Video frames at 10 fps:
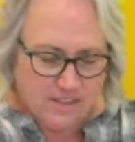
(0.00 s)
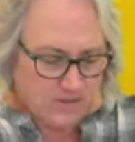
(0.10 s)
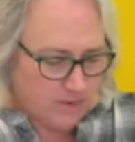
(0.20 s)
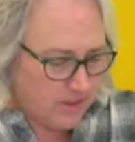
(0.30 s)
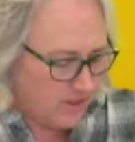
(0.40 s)

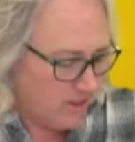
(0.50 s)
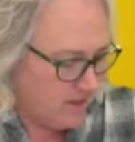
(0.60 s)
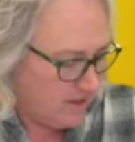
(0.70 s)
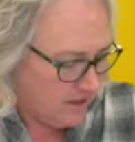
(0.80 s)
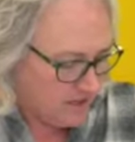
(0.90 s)
with
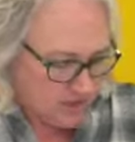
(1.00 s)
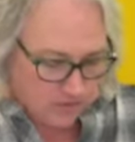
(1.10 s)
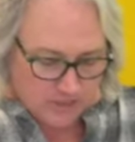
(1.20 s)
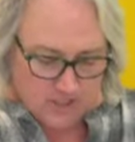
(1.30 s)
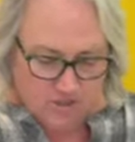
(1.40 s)
the
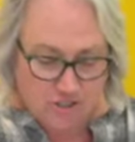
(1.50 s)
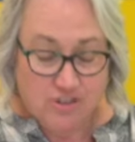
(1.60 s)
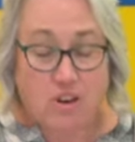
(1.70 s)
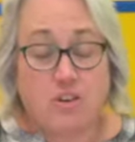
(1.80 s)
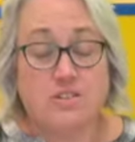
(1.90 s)
tweezers. You
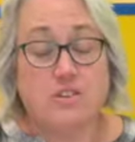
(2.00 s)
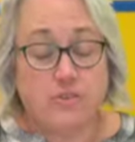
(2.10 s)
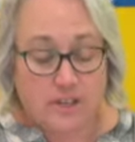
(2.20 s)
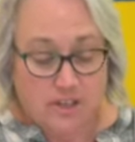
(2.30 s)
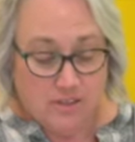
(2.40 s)
can
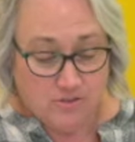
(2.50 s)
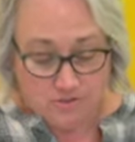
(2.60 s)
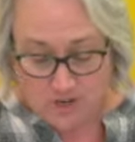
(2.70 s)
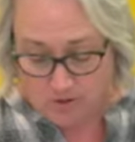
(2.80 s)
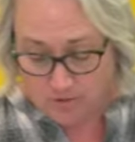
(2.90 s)
also
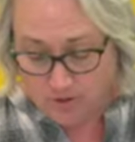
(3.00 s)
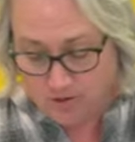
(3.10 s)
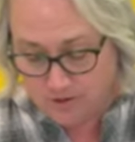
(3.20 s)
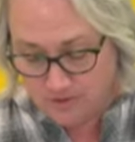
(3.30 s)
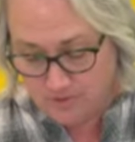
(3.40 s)
include dough
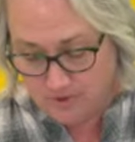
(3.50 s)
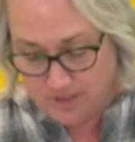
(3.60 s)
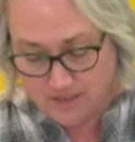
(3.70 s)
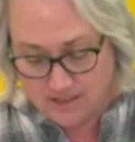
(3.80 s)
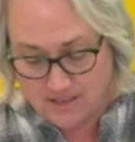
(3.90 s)
rollers where
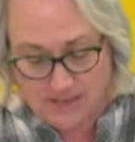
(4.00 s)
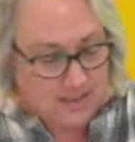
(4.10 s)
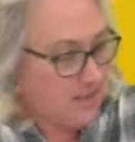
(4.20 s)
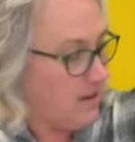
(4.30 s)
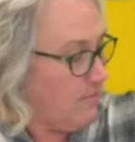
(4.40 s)
they could
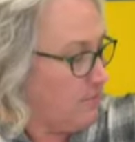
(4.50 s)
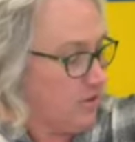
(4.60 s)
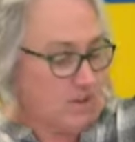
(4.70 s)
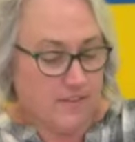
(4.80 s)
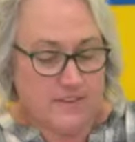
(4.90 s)
take it and
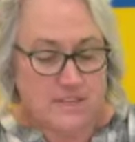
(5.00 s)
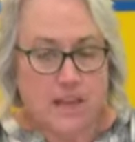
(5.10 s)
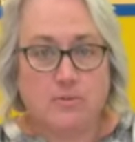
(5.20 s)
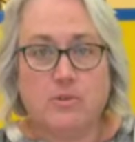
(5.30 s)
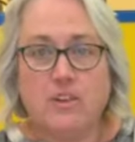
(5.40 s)
put it on the
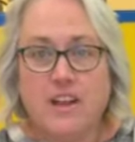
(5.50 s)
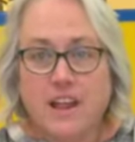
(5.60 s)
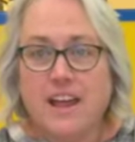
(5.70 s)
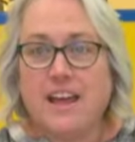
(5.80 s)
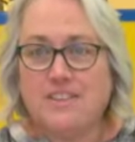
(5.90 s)
table
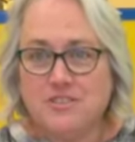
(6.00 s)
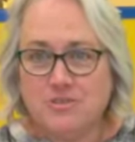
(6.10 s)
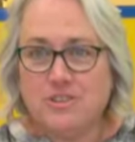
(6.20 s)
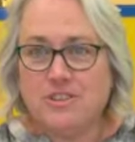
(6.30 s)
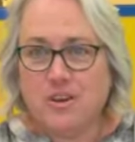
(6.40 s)
and
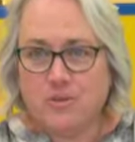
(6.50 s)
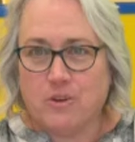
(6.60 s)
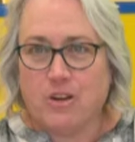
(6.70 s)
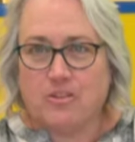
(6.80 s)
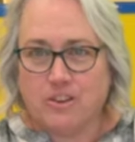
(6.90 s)
do the dough
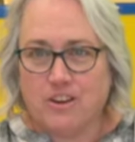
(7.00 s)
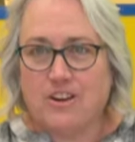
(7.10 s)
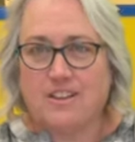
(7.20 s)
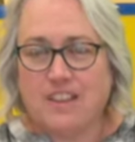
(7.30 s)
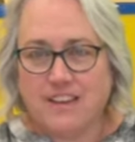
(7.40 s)

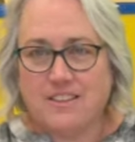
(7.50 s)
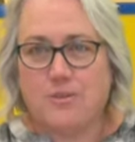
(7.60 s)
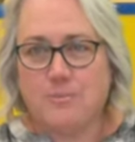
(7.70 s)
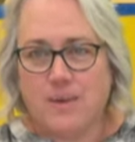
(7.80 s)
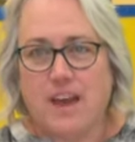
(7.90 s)
roller like
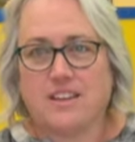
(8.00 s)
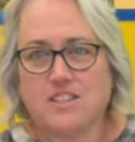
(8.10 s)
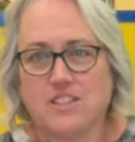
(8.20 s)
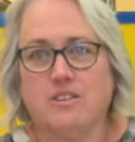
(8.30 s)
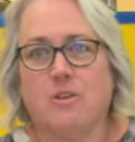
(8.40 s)
they're
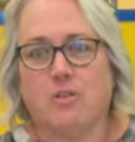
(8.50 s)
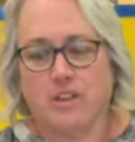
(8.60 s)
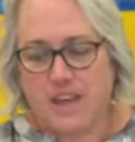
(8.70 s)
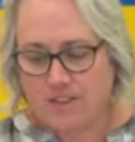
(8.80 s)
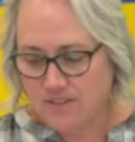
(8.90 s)
actually
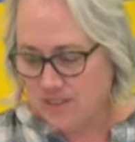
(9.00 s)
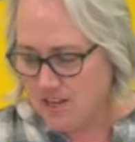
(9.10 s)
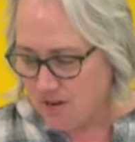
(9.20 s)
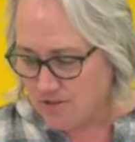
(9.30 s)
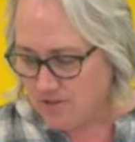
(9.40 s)
rolling out the
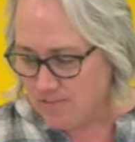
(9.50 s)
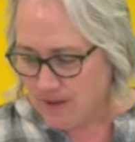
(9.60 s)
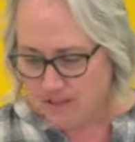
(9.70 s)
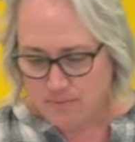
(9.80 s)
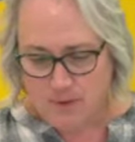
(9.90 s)
dough to
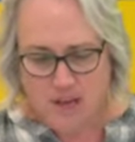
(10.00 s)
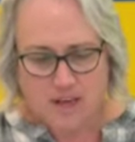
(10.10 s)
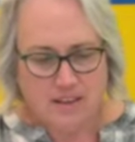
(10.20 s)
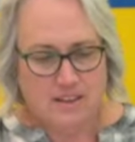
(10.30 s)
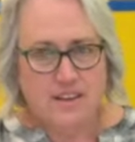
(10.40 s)
make the
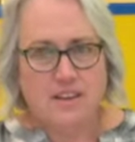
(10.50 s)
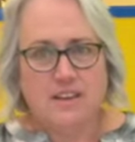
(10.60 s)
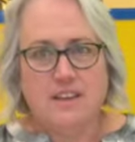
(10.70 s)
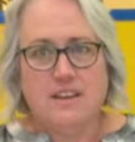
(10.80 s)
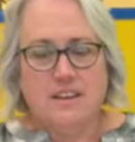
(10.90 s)
pie.
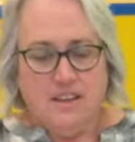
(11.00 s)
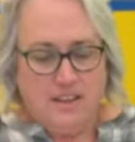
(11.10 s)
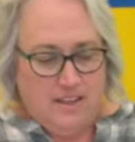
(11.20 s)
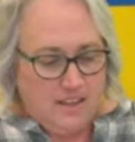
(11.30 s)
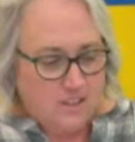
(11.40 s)

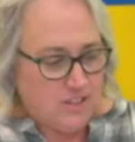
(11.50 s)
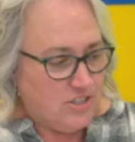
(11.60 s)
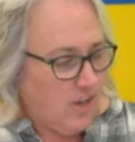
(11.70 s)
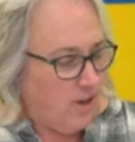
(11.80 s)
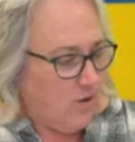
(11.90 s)

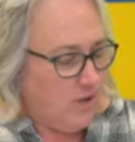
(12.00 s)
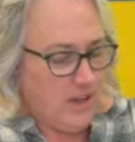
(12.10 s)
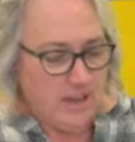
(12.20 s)
So